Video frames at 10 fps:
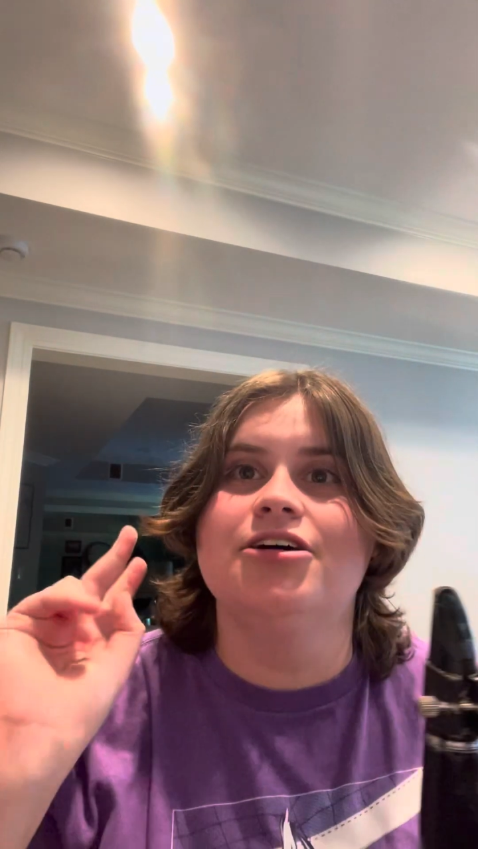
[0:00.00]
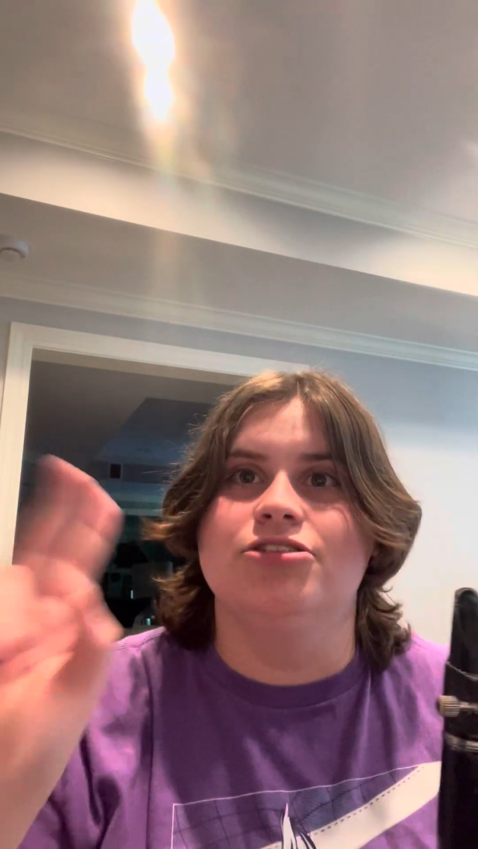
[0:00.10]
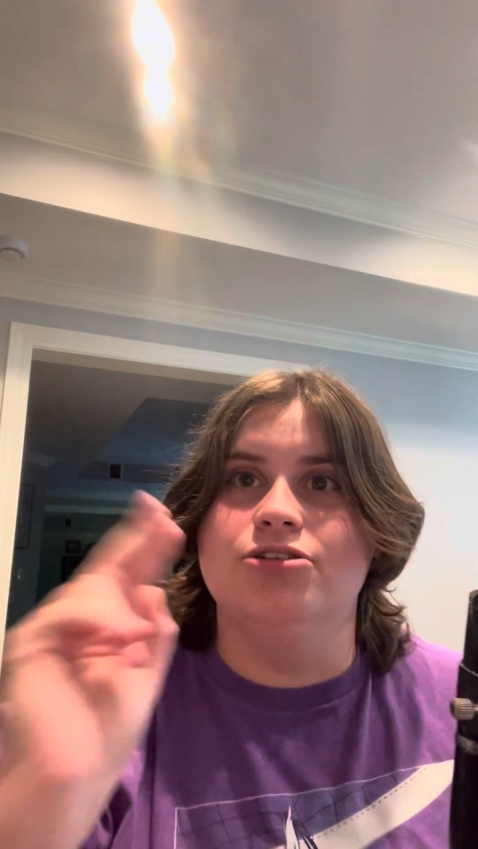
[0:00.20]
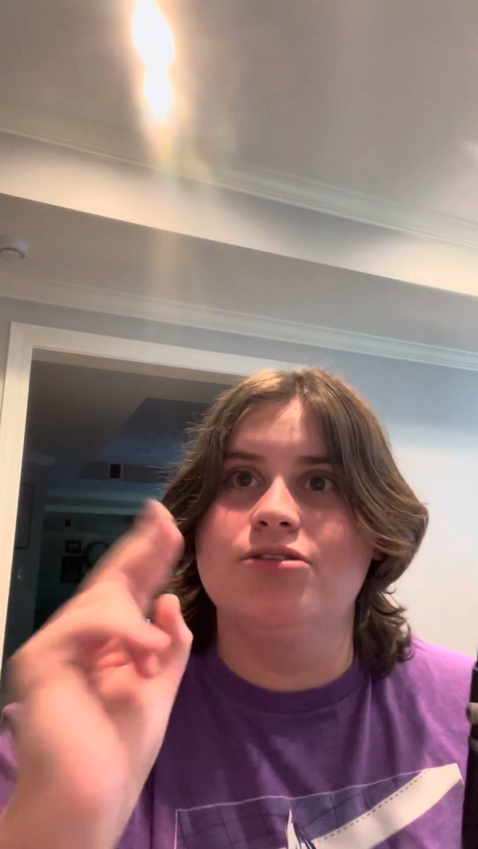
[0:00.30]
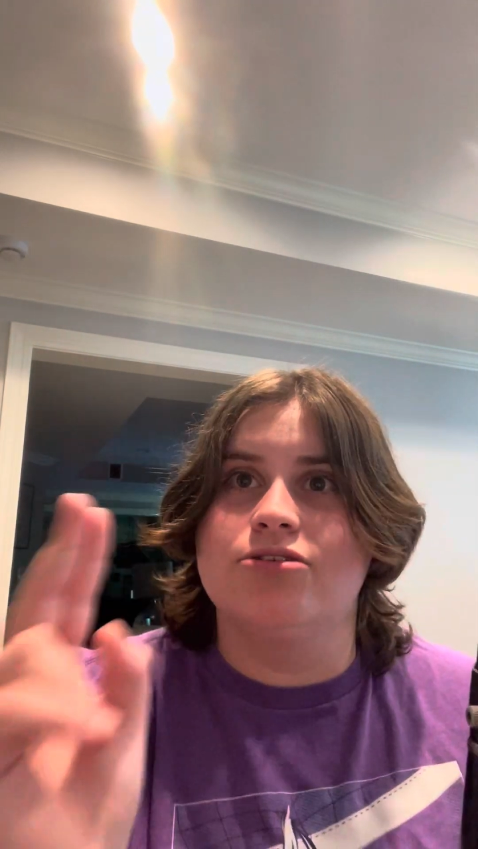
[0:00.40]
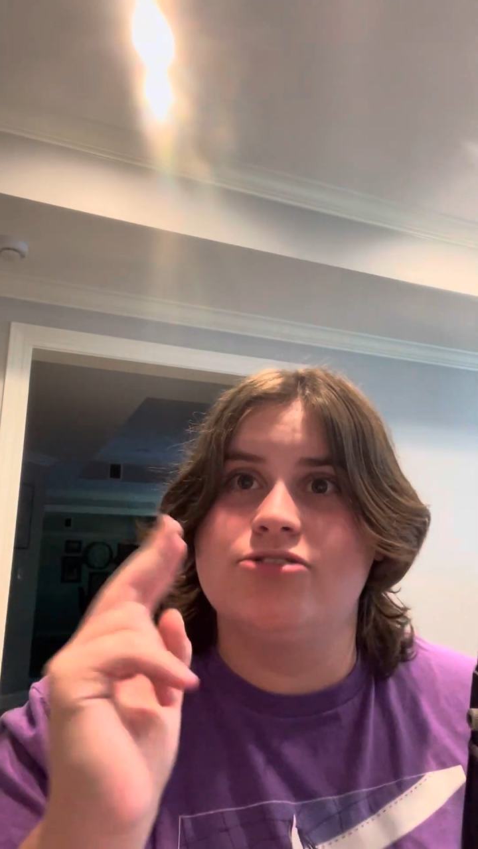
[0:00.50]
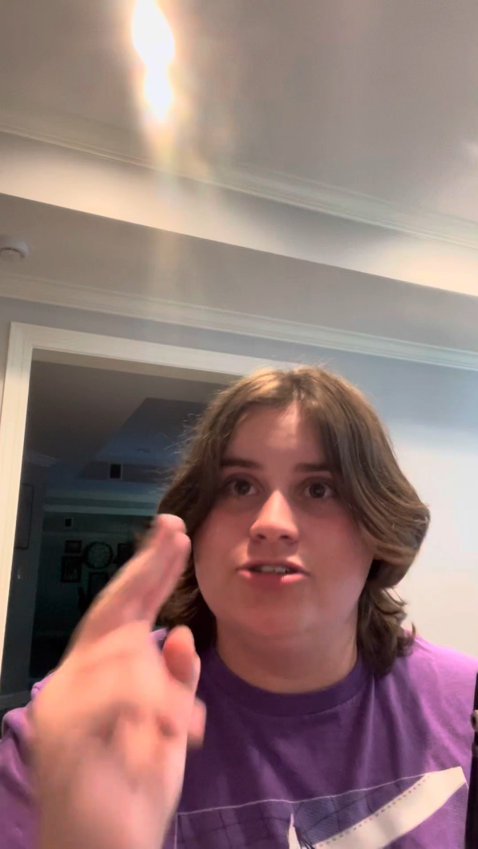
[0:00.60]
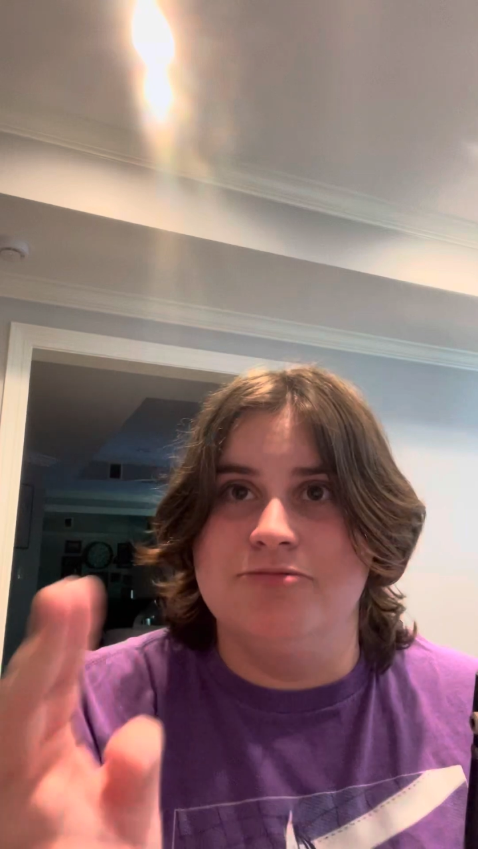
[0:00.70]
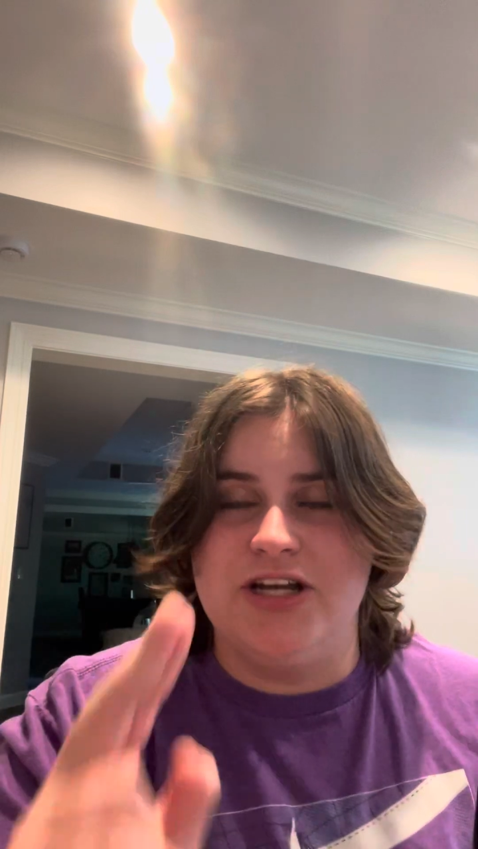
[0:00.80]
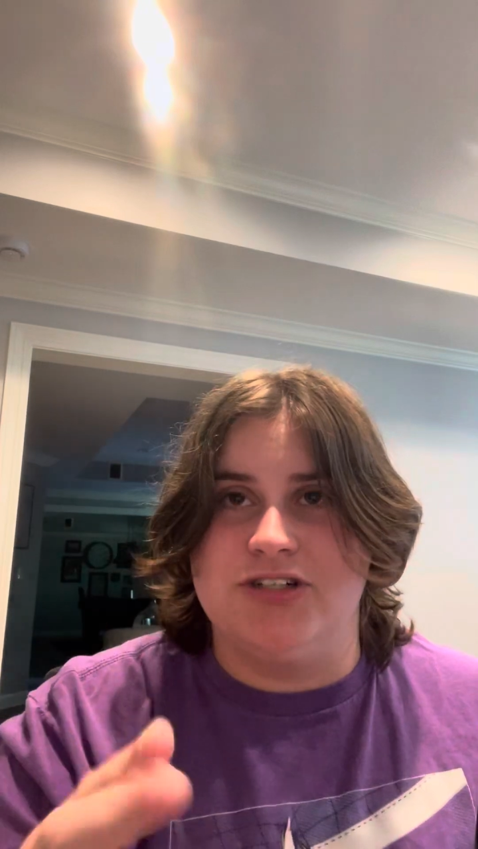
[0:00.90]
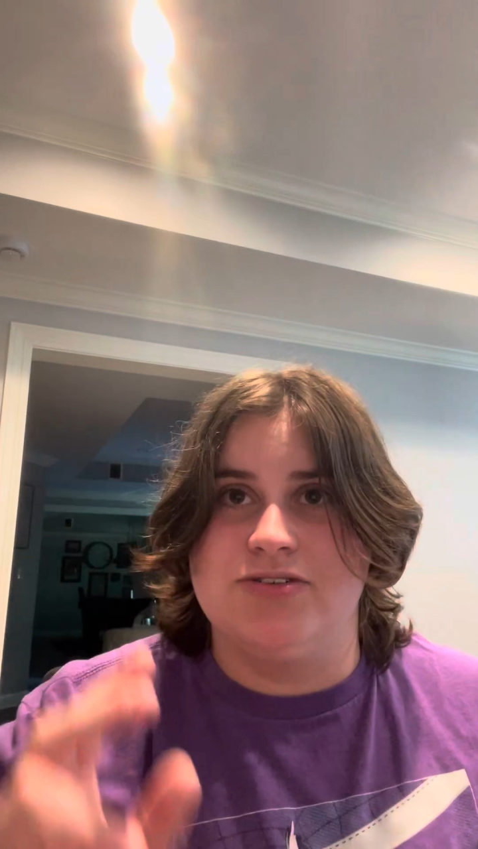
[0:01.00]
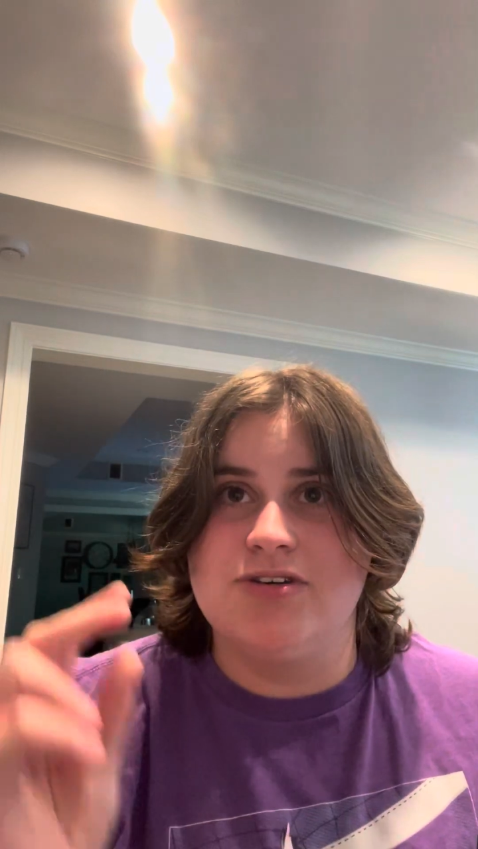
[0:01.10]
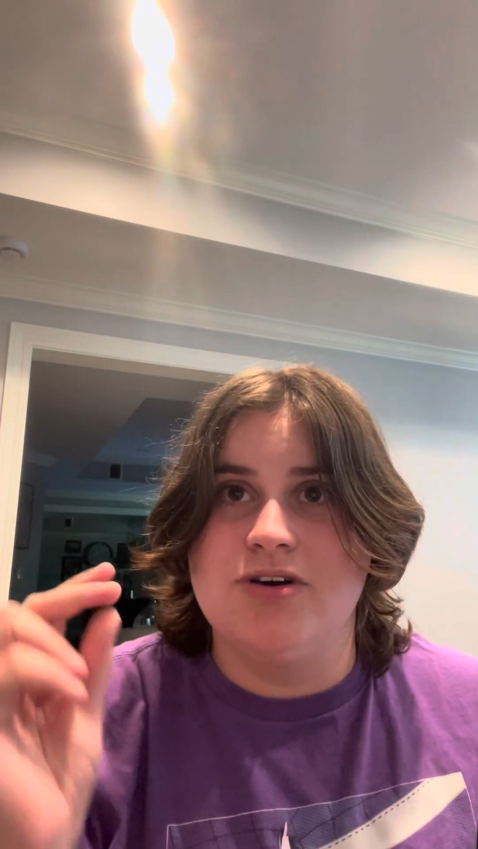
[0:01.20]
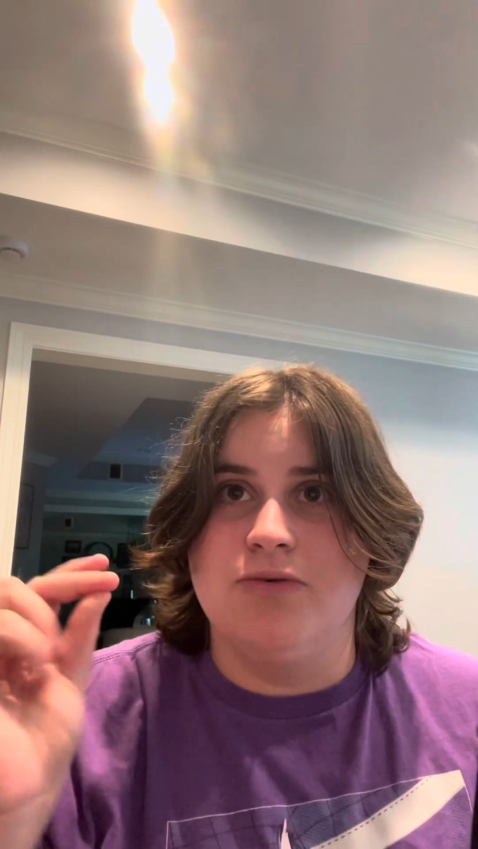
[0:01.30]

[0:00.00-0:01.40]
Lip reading: do those 2 measures.